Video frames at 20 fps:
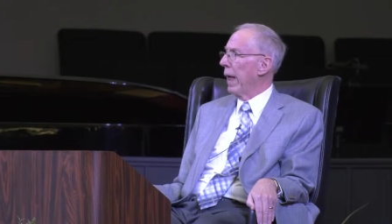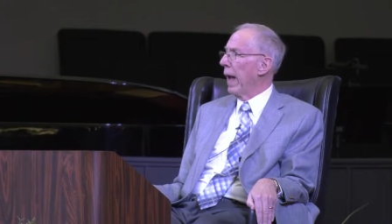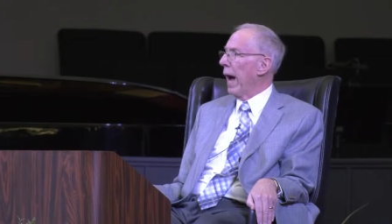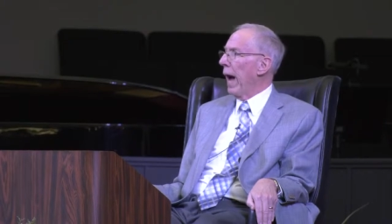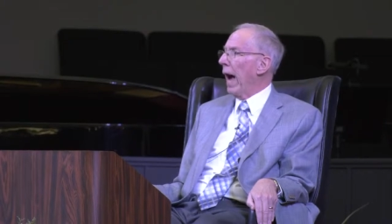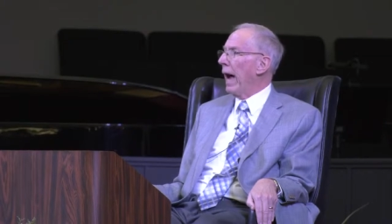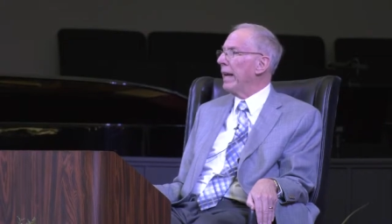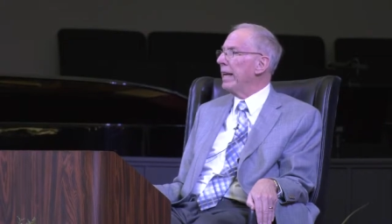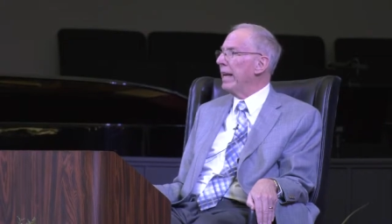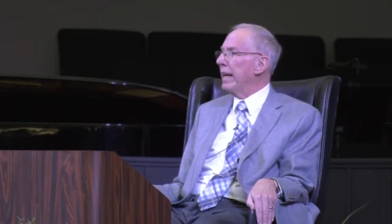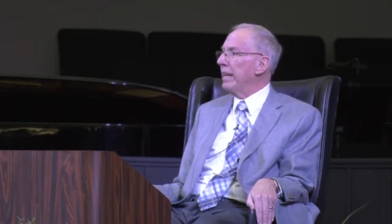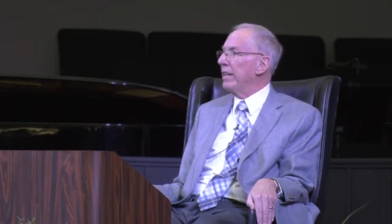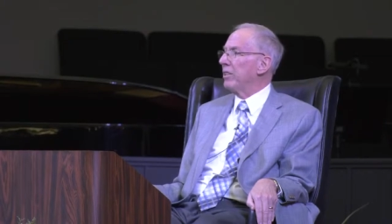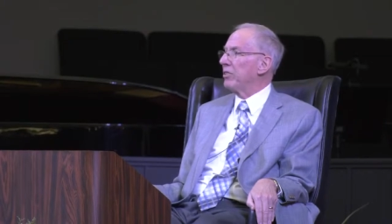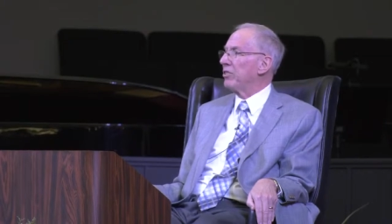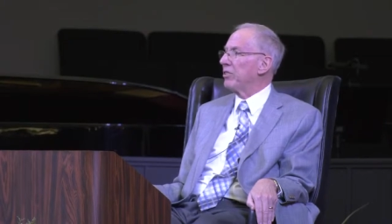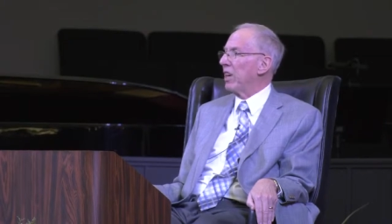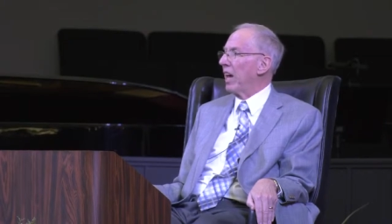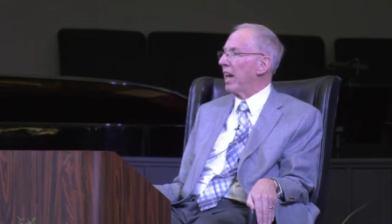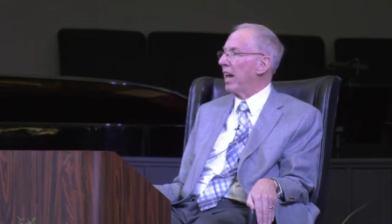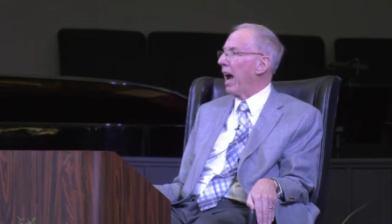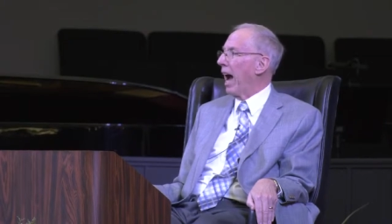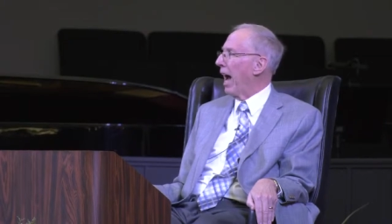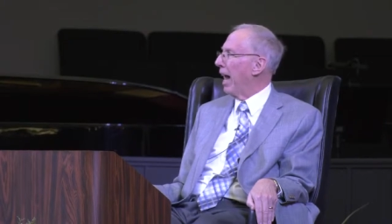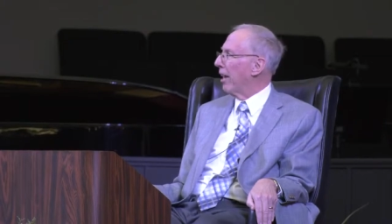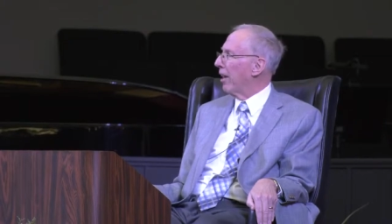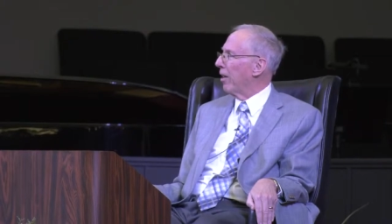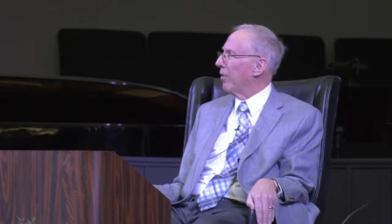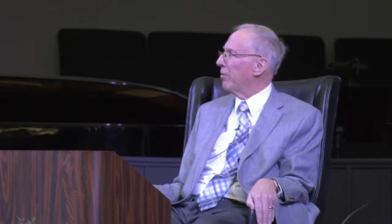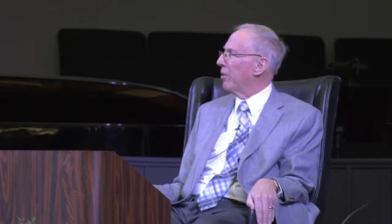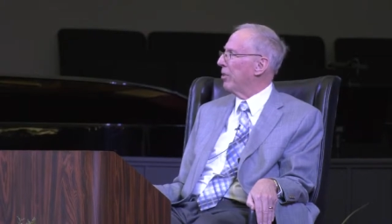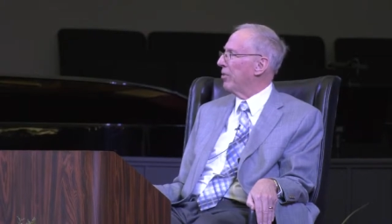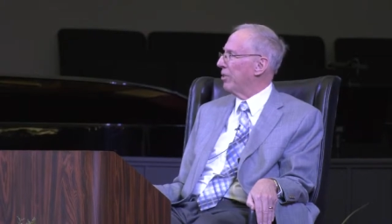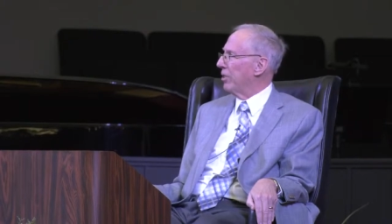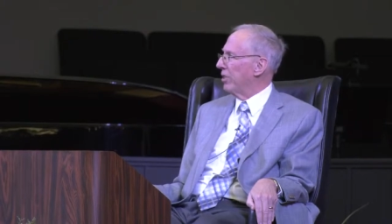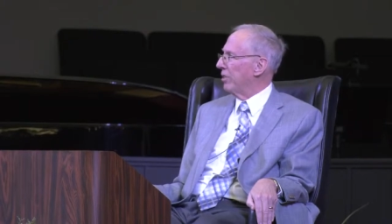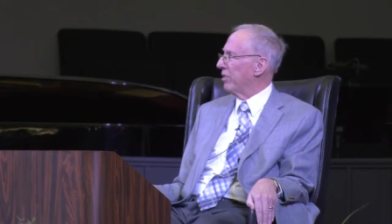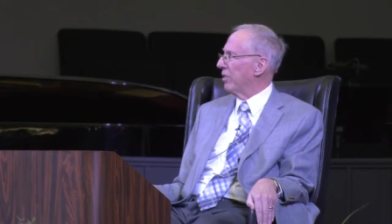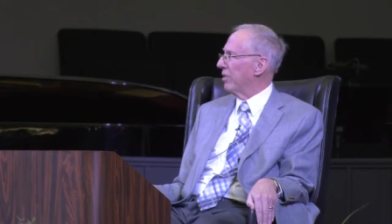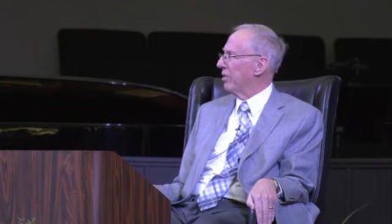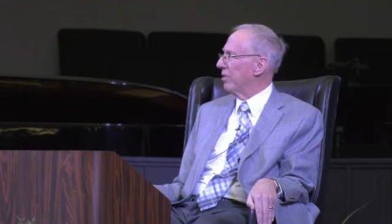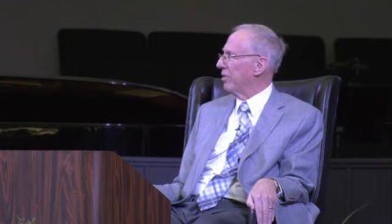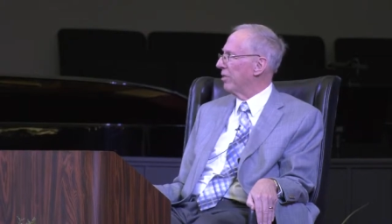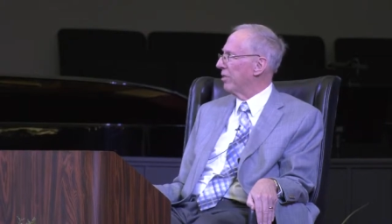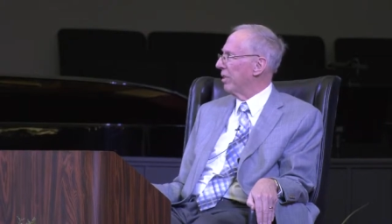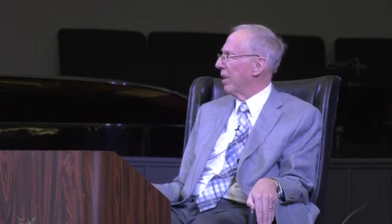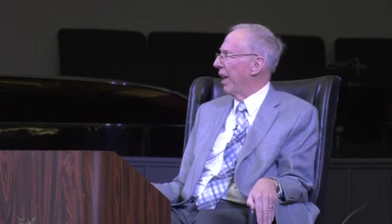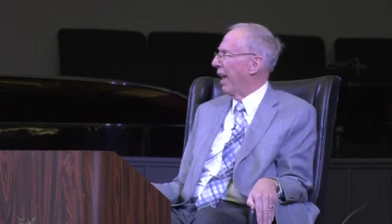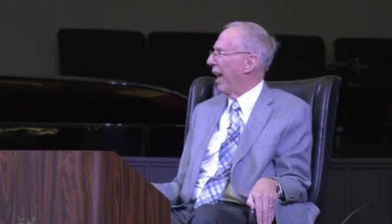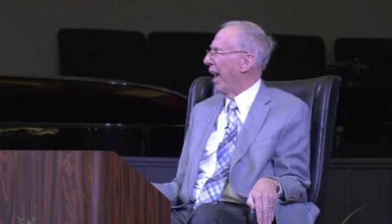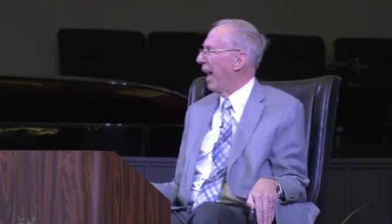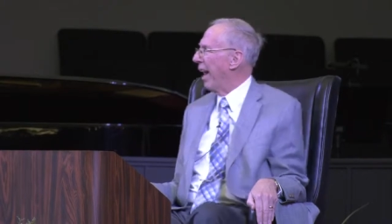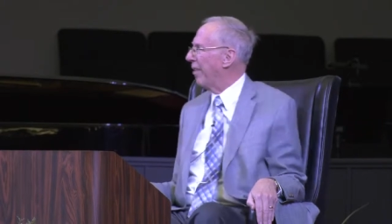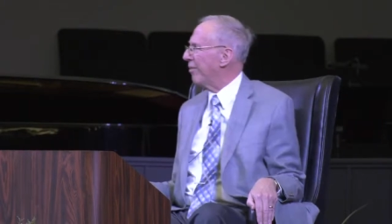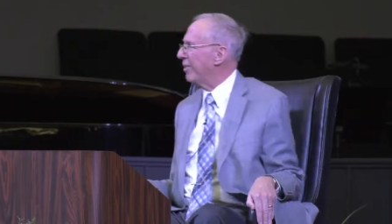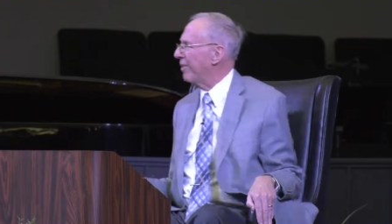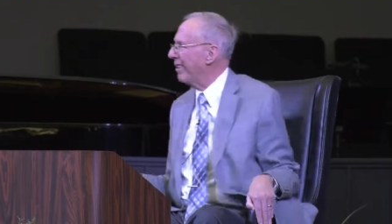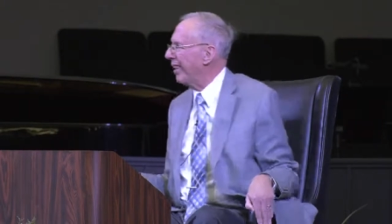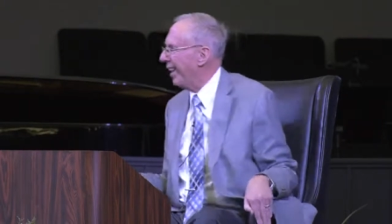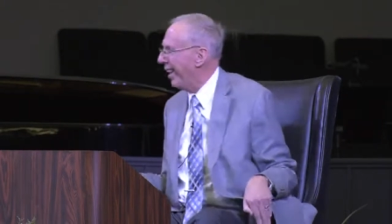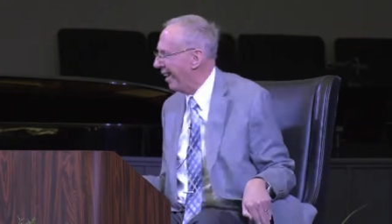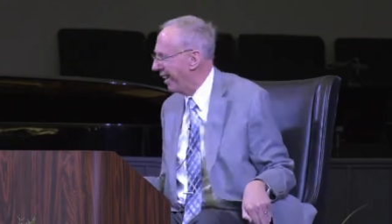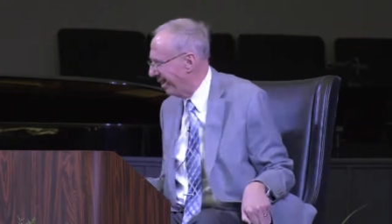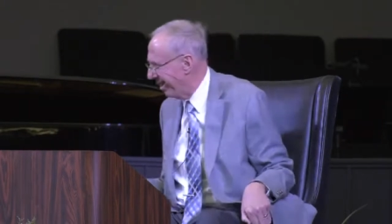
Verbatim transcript: I need to say, I love you, Jesus, every day.